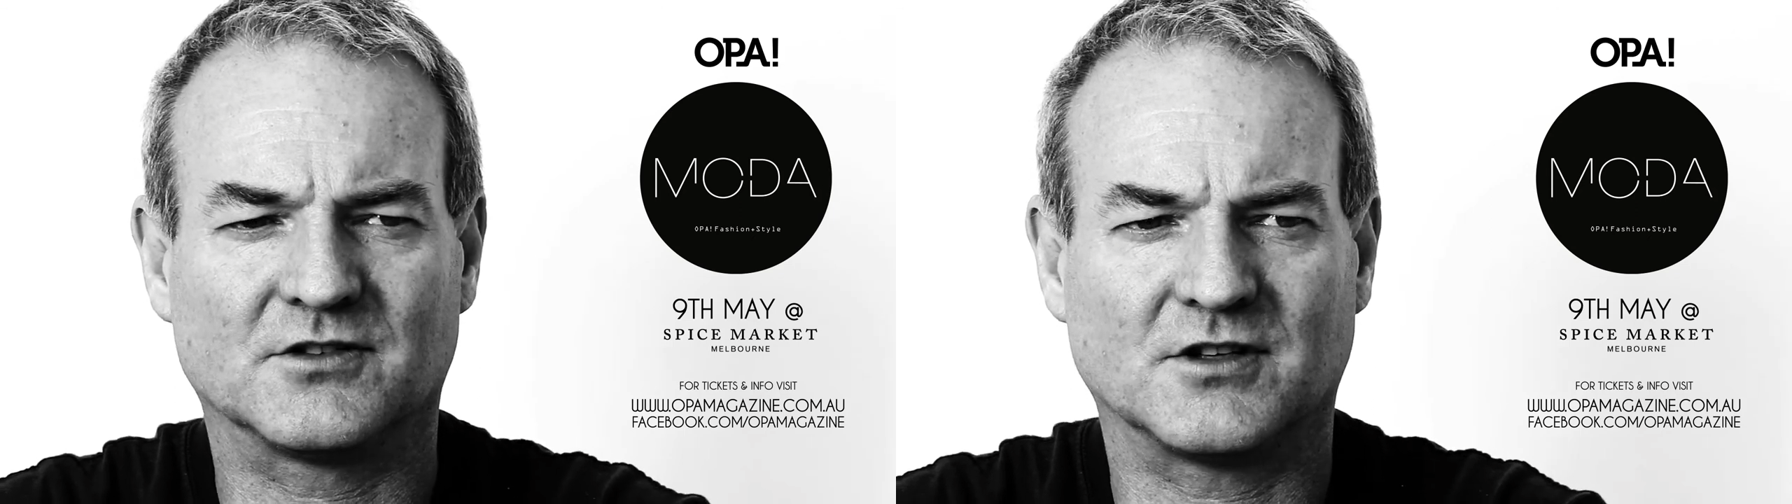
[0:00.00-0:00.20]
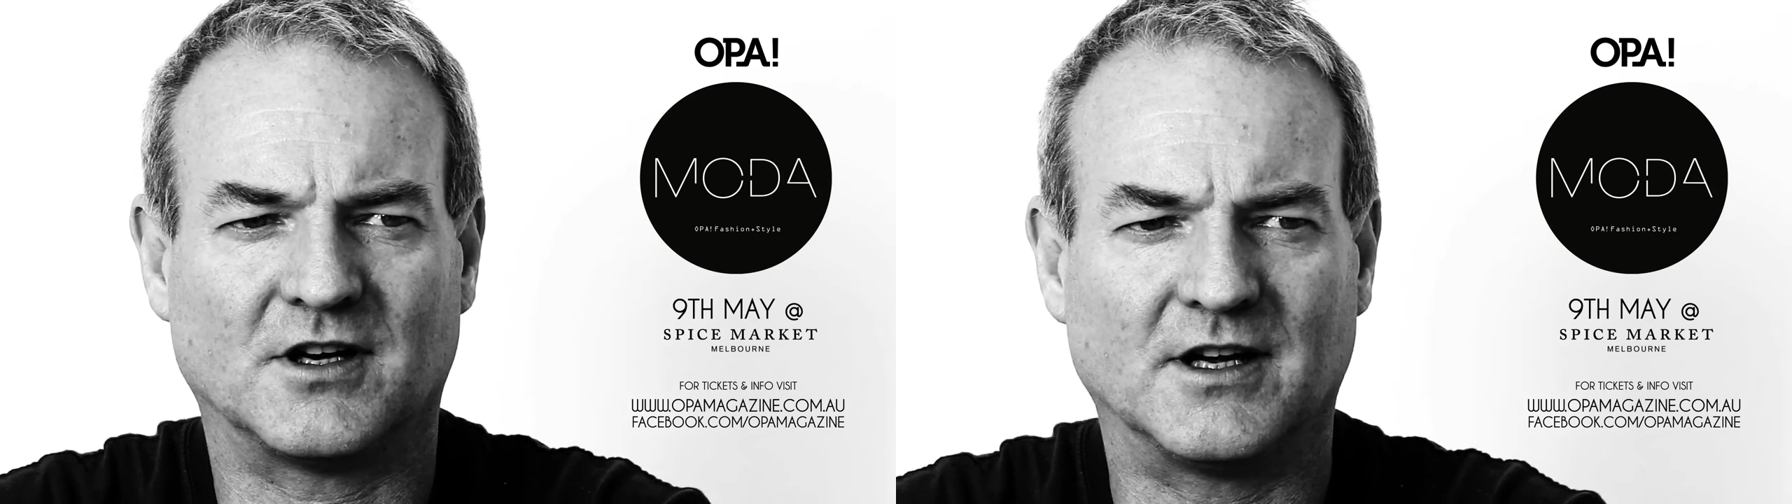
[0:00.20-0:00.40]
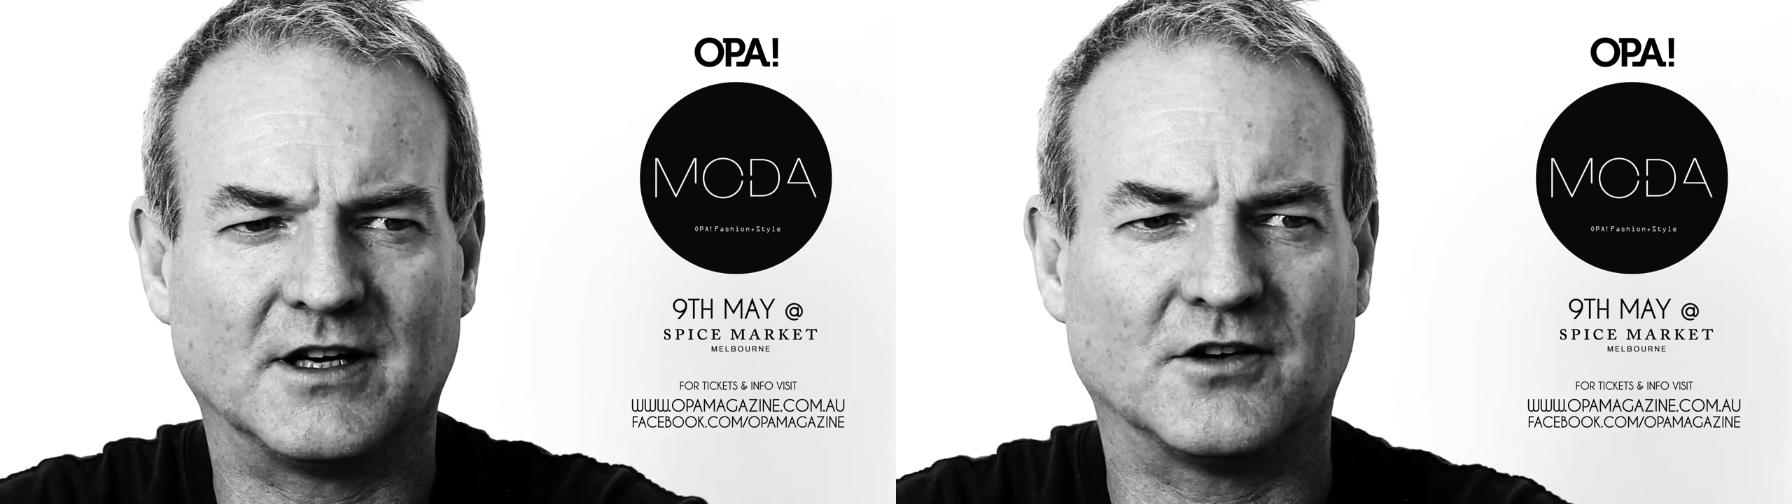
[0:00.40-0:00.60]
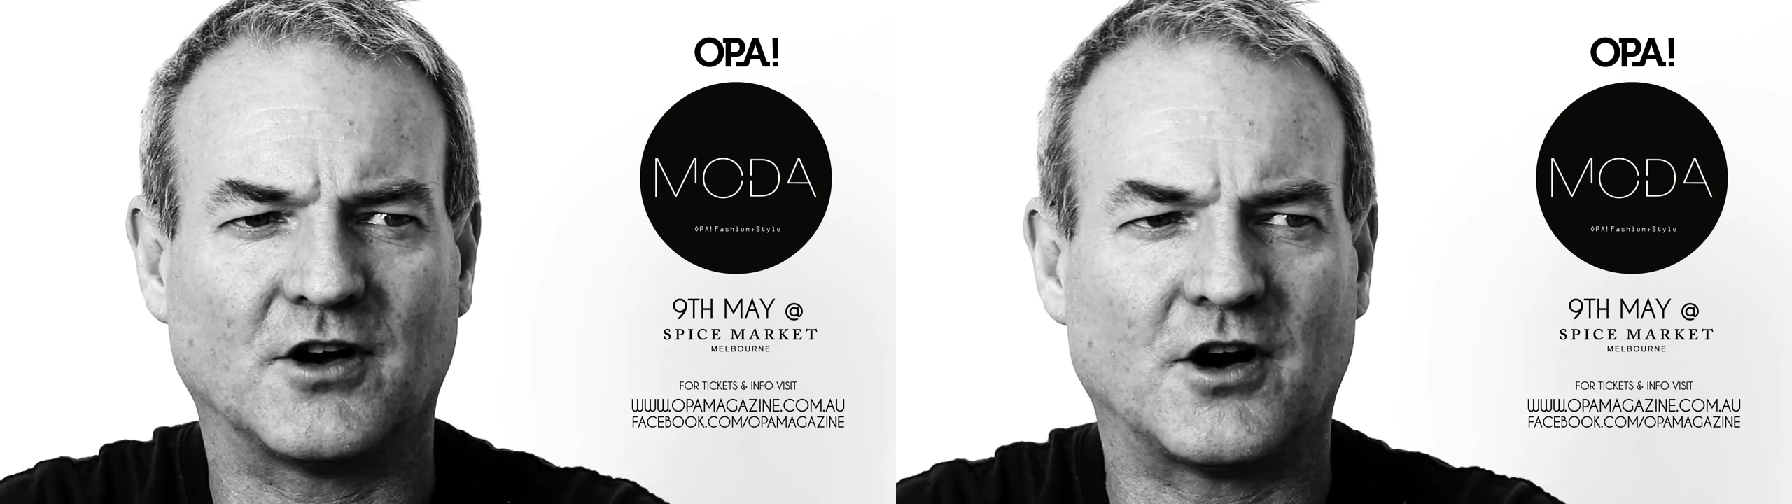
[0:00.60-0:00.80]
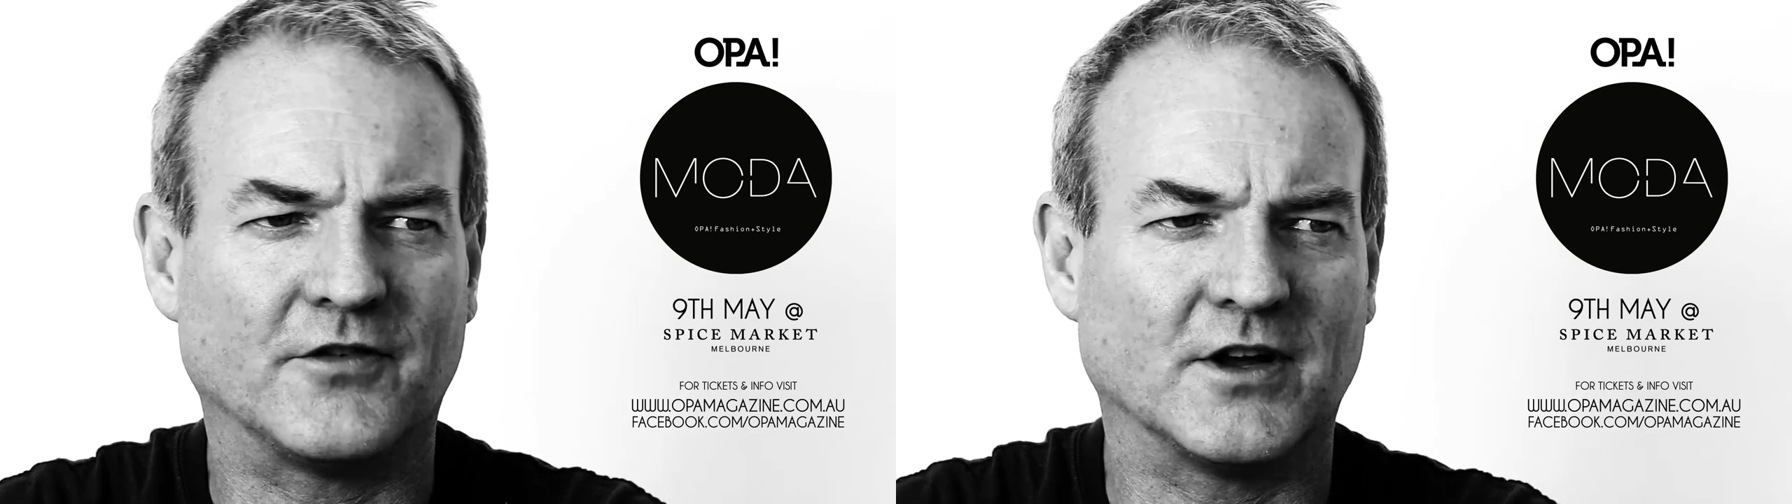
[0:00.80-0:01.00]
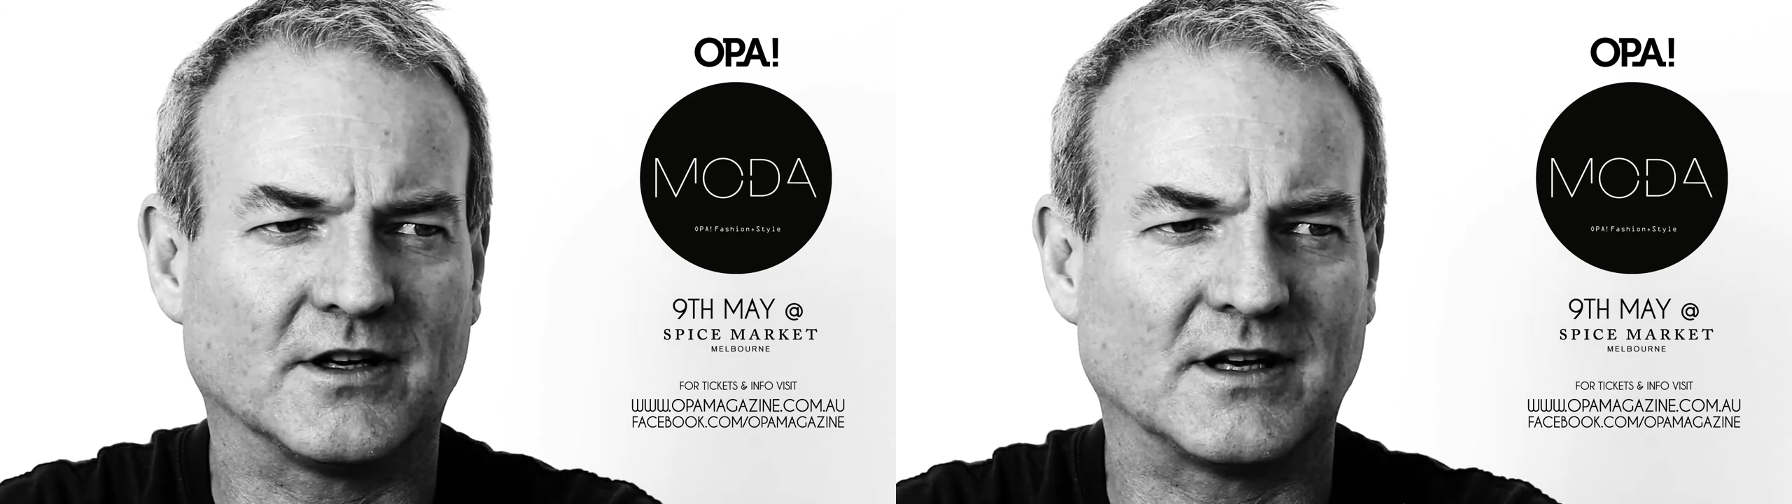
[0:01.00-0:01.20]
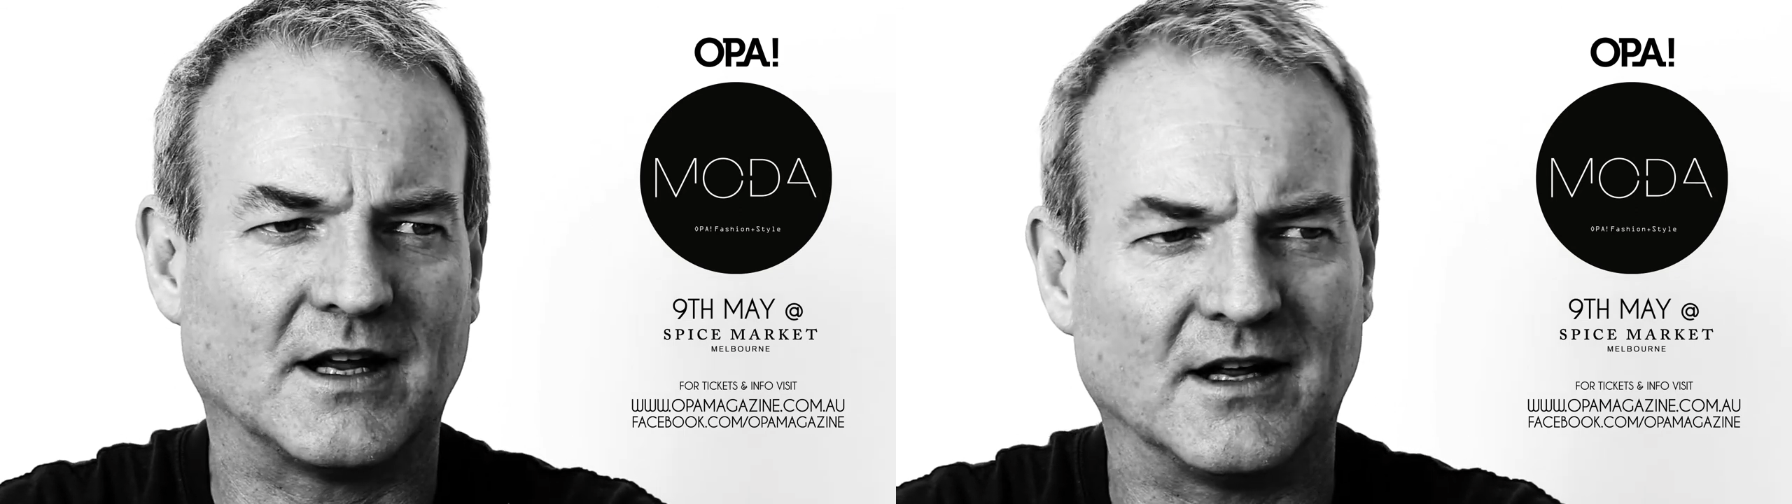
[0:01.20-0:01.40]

side of it,